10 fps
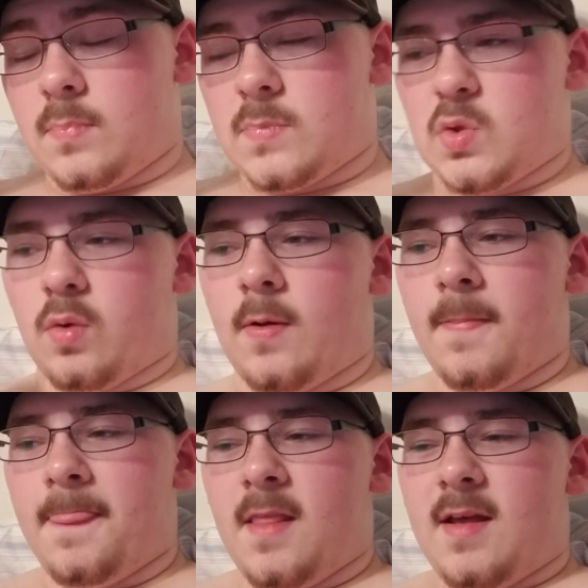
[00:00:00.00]
So,
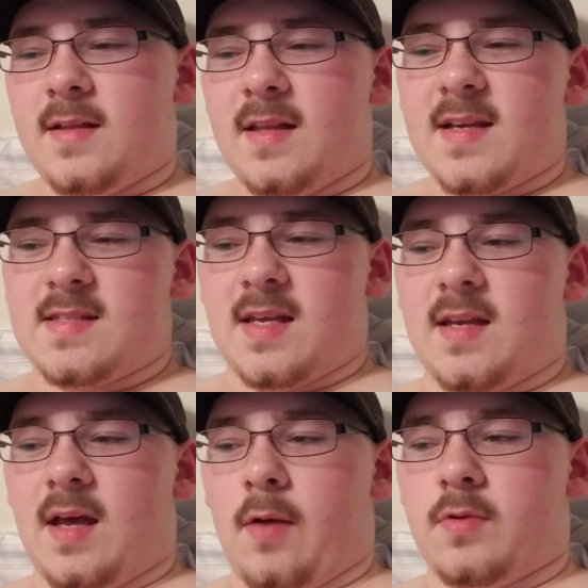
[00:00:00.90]
like I
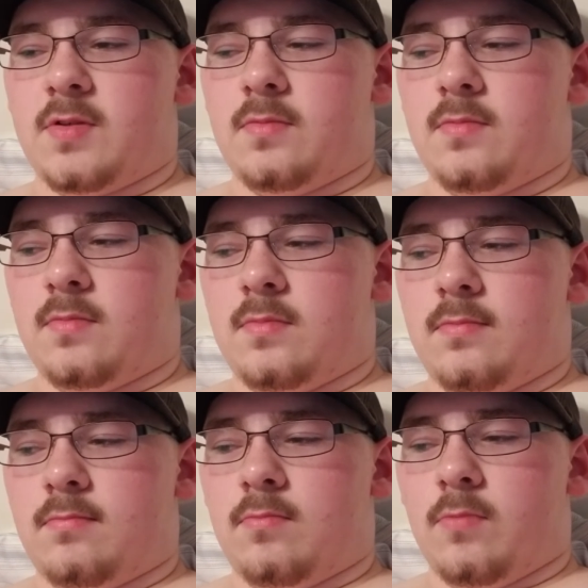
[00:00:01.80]
said, I would
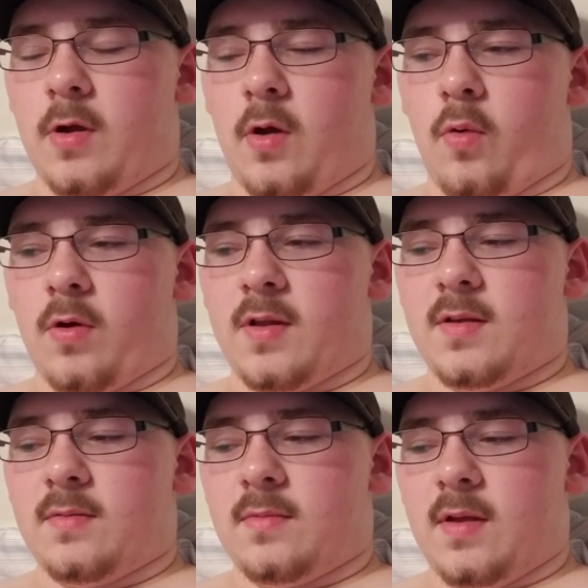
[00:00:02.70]
record it
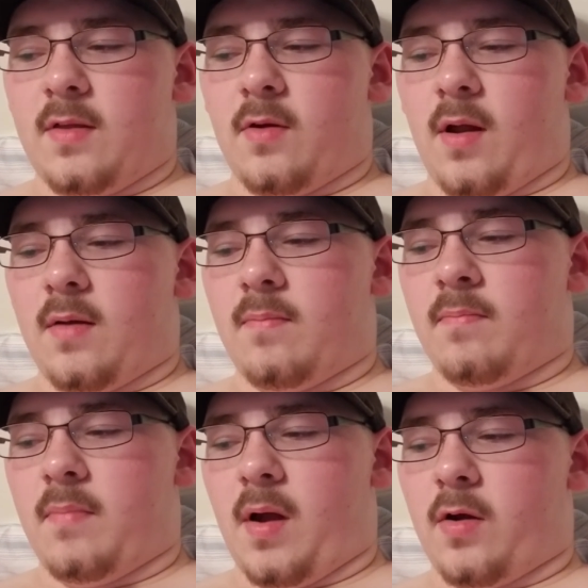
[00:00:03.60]
either on
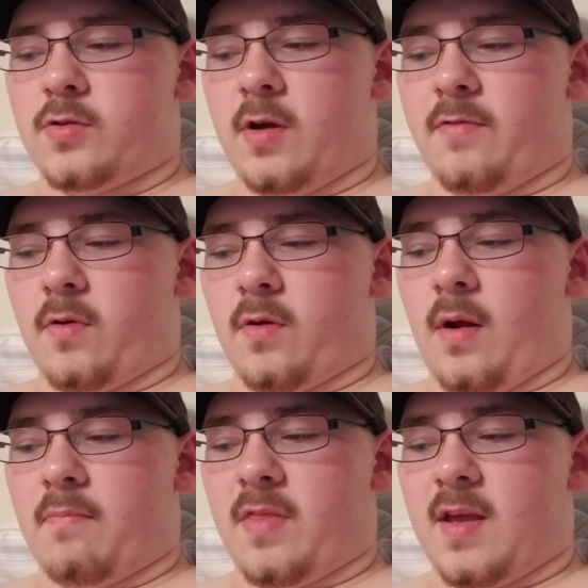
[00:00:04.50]
my hard drive, or
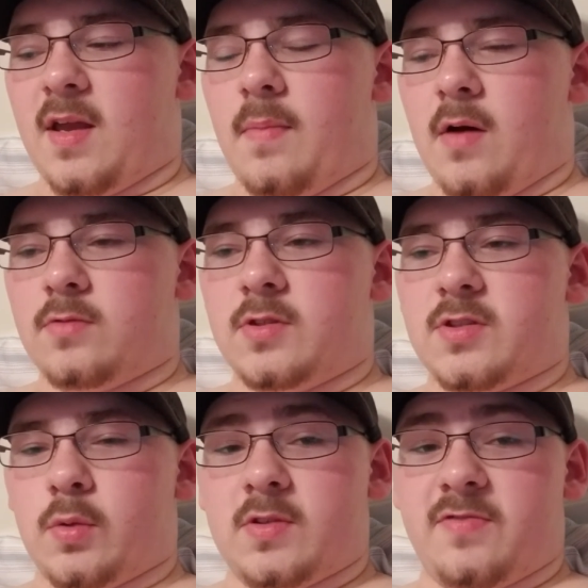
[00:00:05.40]
I'm thinking about, just
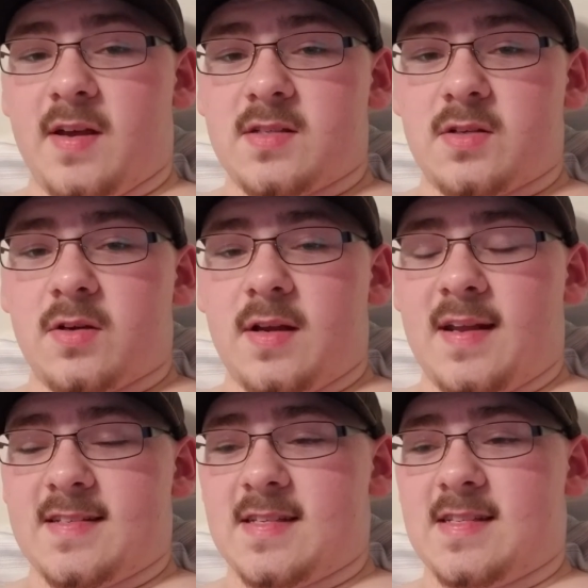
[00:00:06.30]
so it's faster, an
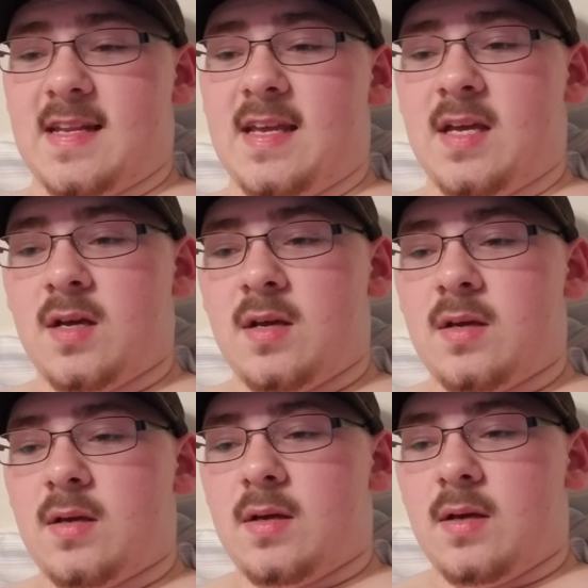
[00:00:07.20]
SSD,
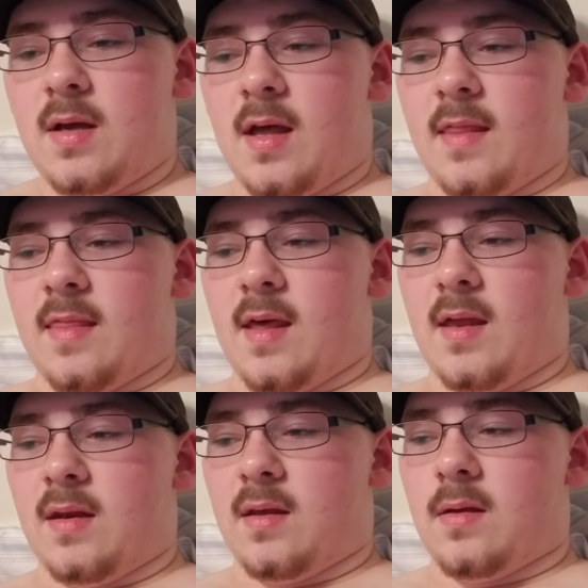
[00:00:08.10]
and then